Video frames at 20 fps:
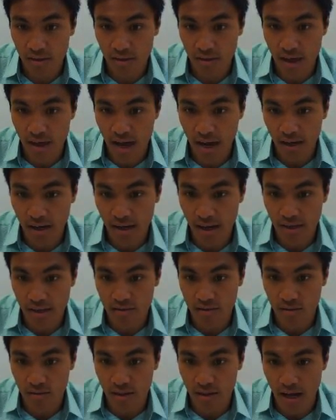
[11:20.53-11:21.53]
that
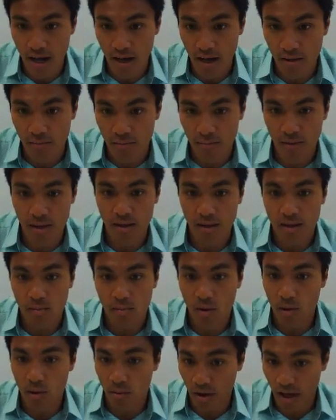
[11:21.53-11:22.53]
cancels out.
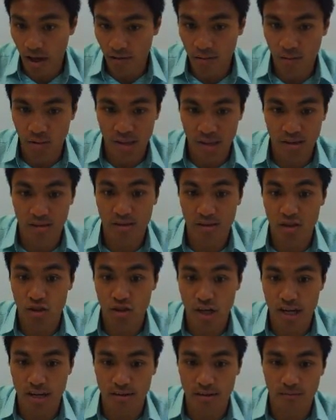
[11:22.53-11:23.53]
What are we left with?
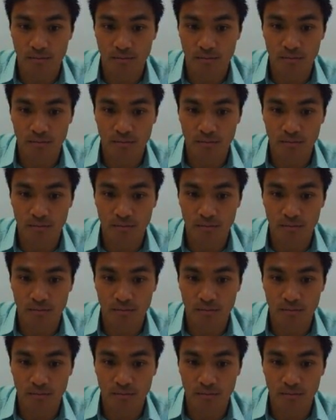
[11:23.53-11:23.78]
G.